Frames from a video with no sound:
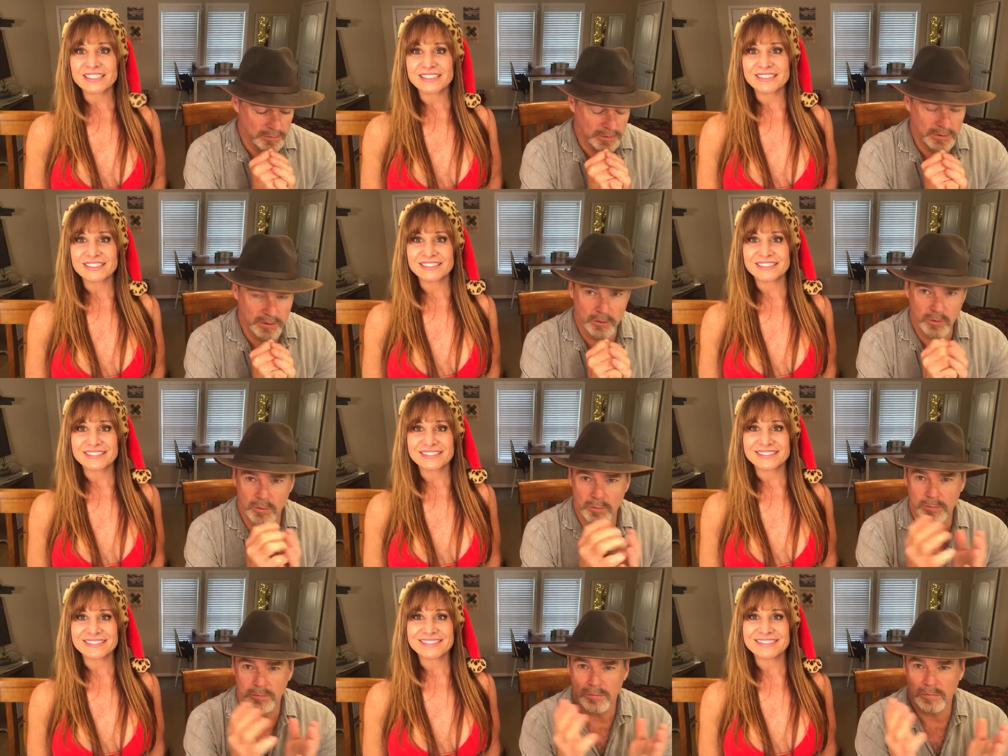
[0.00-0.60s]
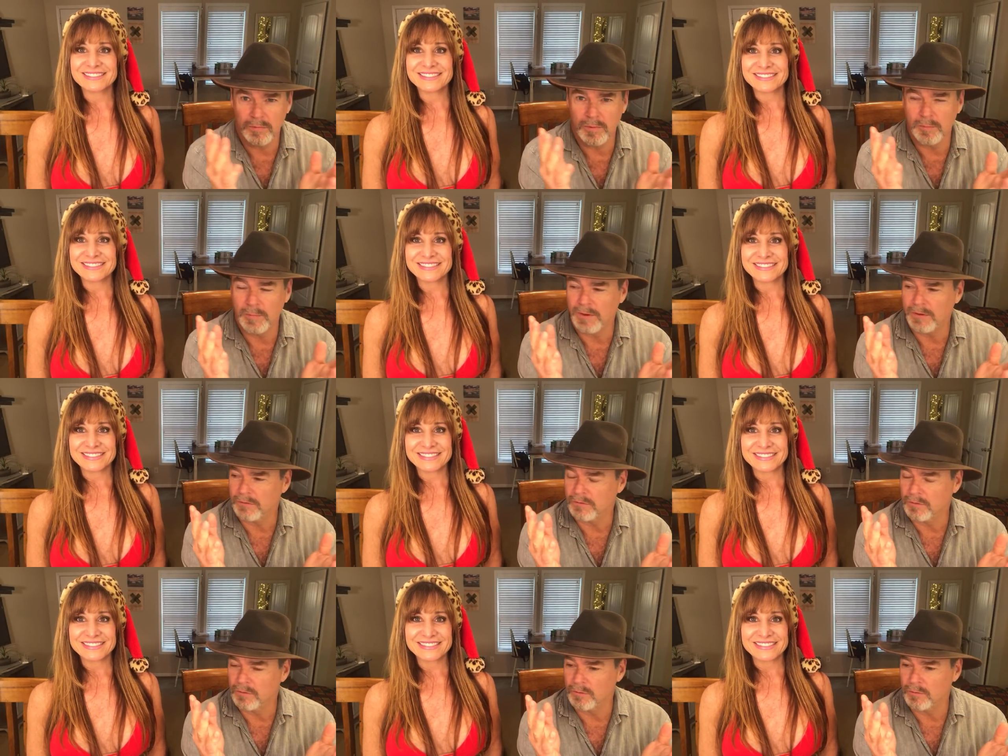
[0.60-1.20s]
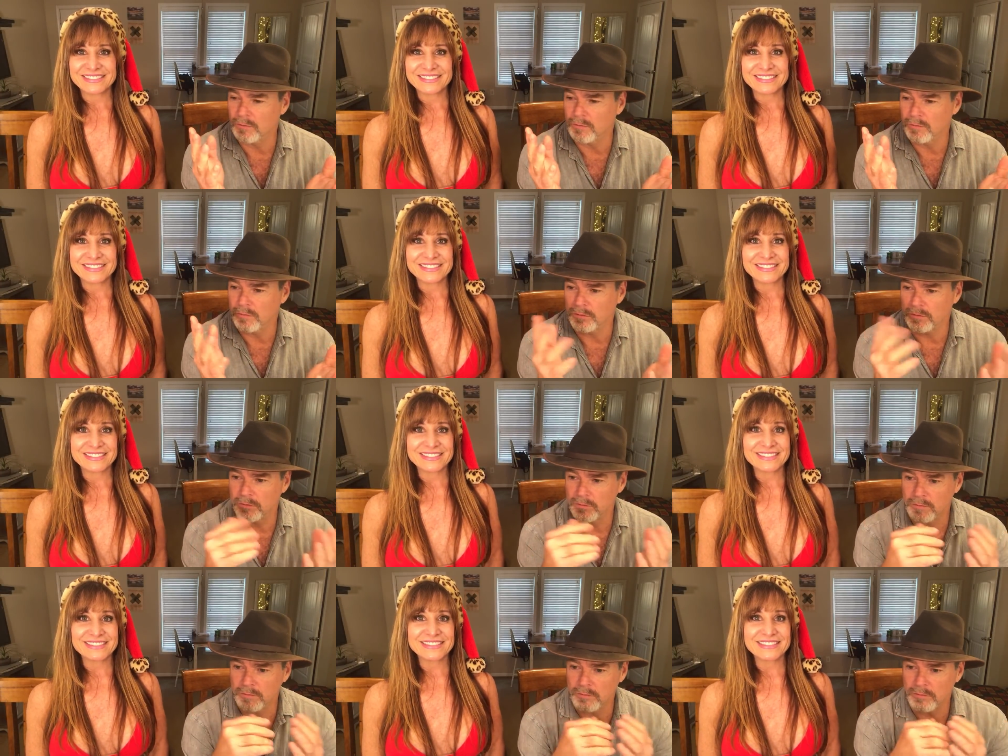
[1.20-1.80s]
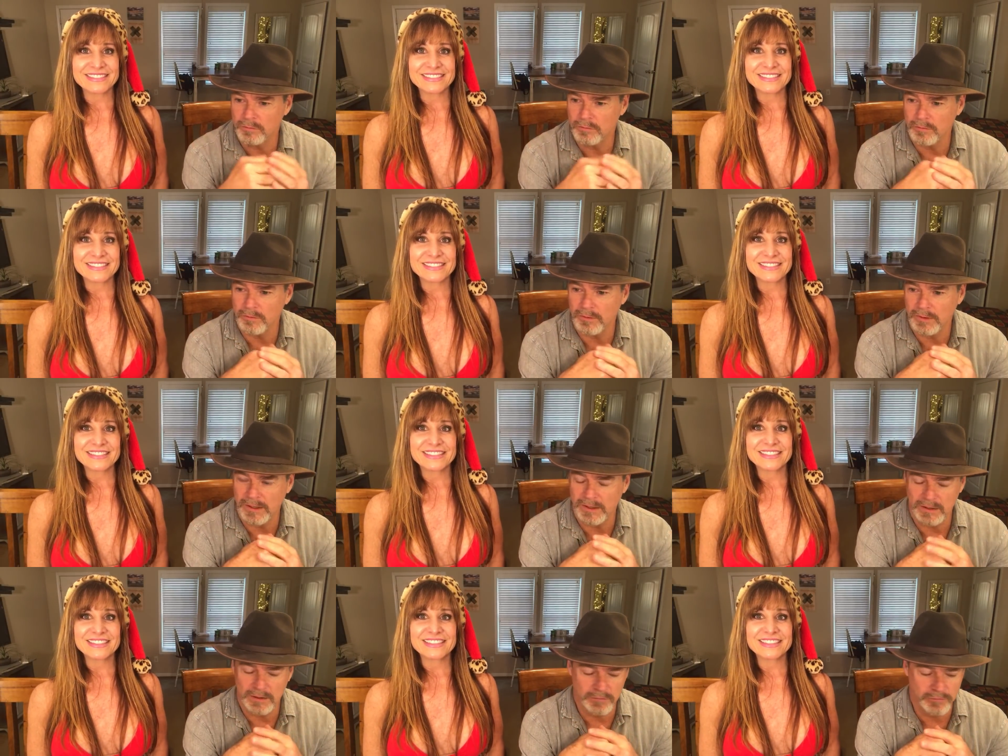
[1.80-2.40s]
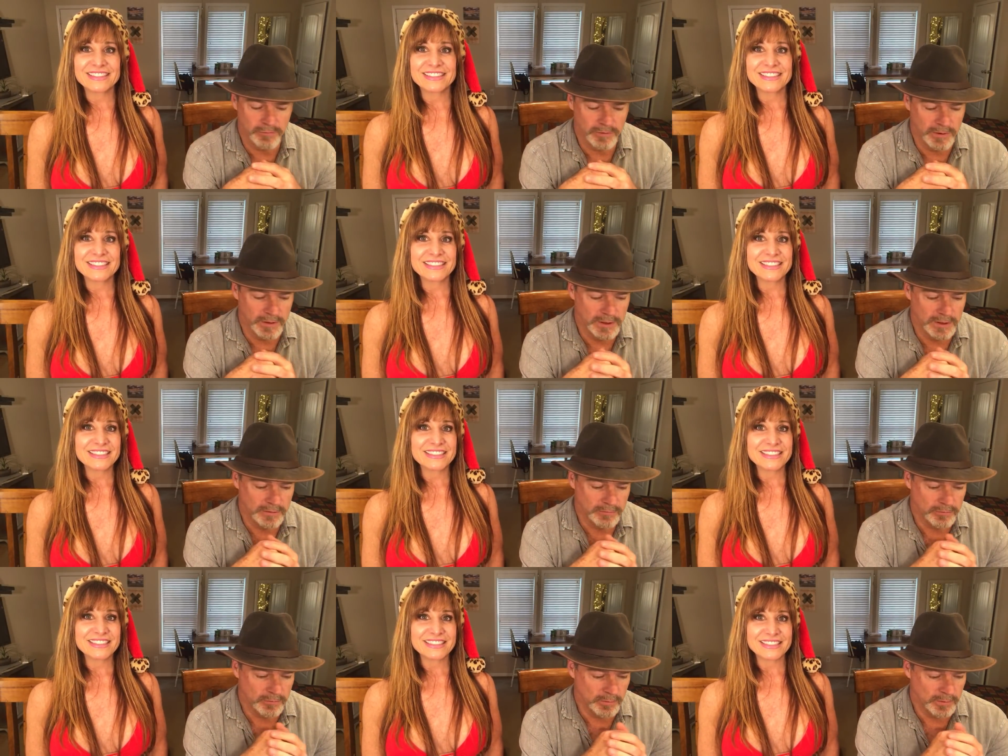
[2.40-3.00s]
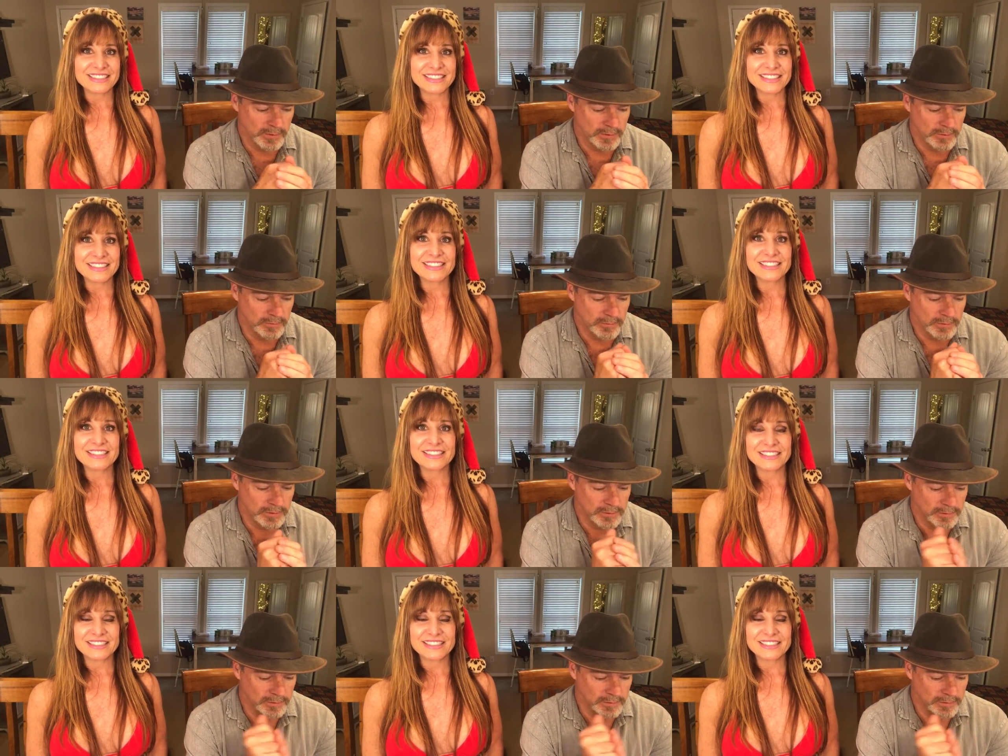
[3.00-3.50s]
Speaker 1: I go about two eighty-five, three hundred,